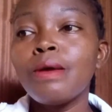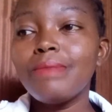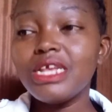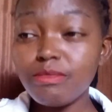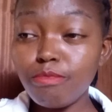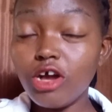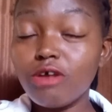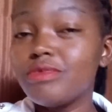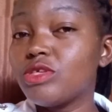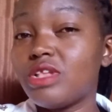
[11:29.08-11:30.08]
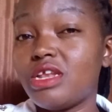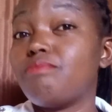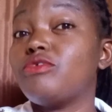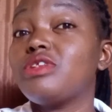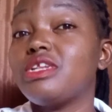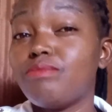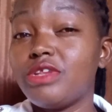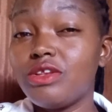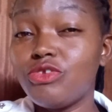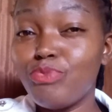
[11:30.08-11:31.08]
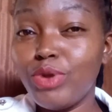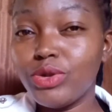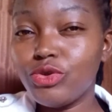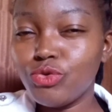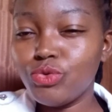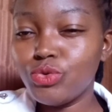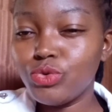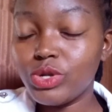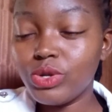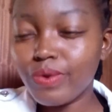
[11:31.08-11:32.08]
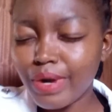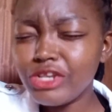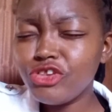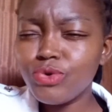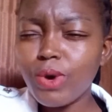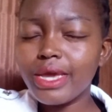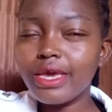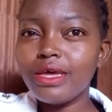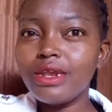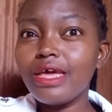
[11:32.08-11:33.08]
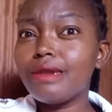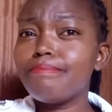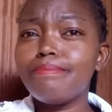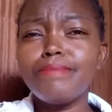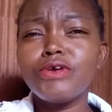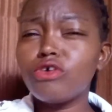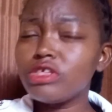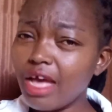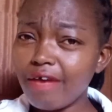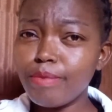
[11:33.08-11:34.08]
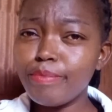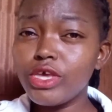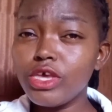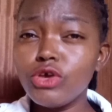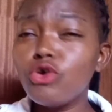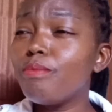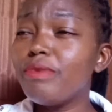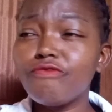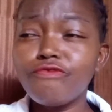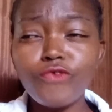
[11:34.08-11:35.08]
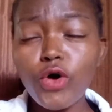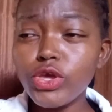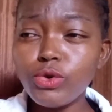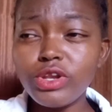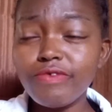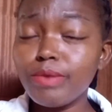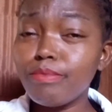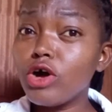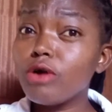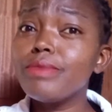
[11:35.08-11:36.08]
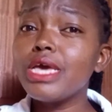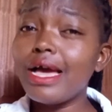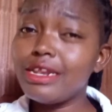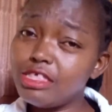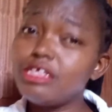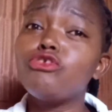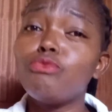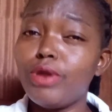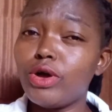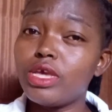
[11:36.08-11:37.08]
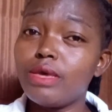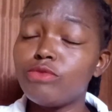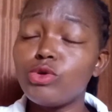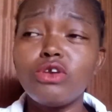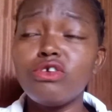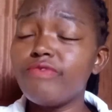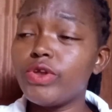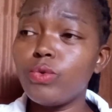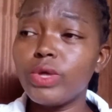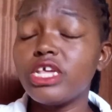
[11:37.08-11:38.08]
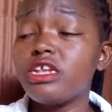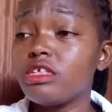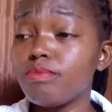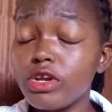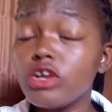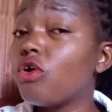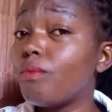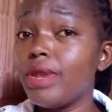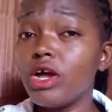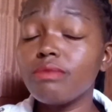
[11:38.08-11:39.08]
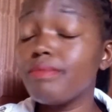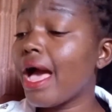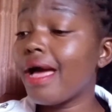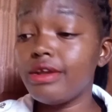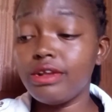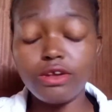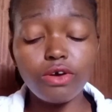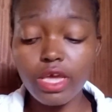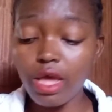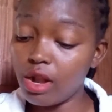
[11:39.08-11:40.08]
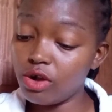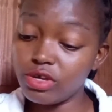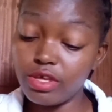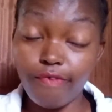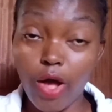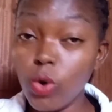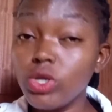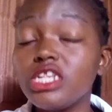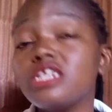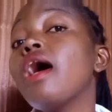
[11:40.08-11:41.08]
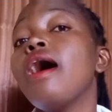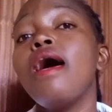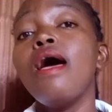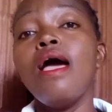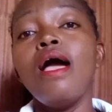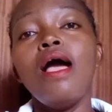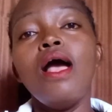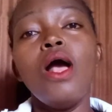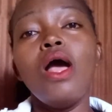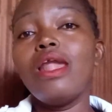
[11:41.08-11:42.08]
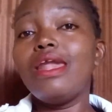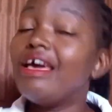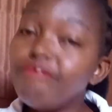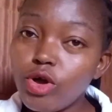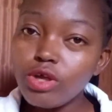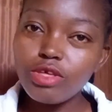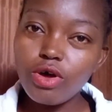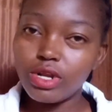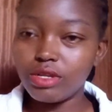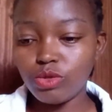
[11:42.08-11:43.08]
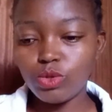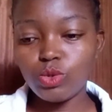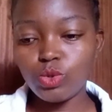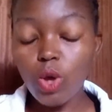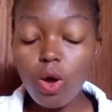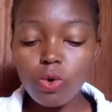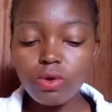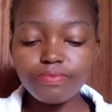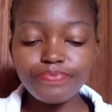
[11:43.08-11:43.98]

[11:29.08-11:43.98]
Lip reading: please block me so that I'm not tempted to write you again. And because I have a big ego, before he could even block me, I decided to block him. So I don't even know whether he responded or blocked me. I don't care, I don't give a hoot. Life goes on. So